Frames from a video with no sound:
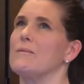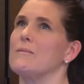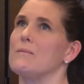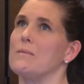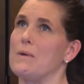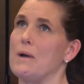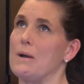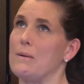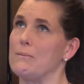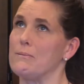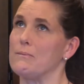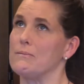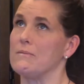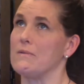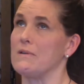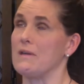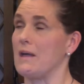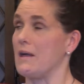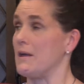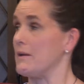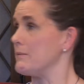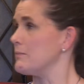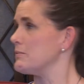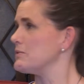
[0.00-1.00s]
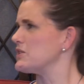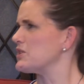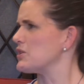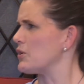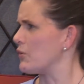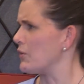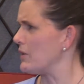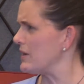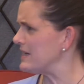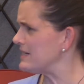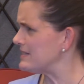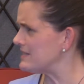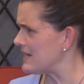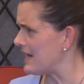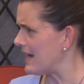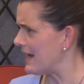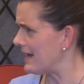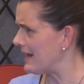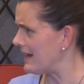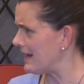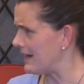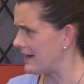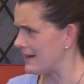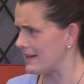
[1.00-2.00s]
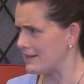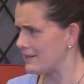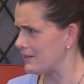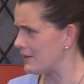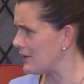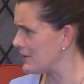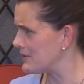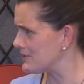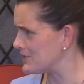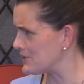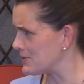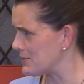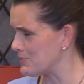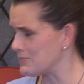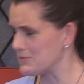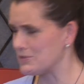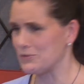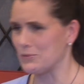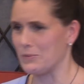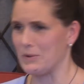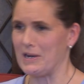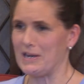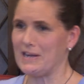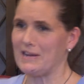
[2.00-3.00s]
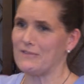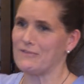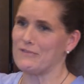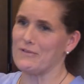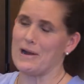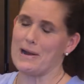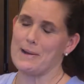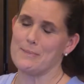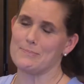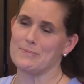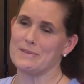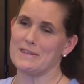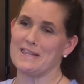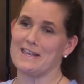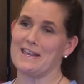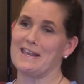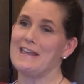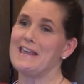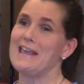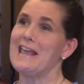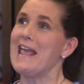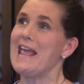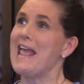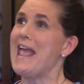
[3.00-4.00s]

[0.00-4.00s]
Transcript: it was a great diet. I lost so much weight rapidly.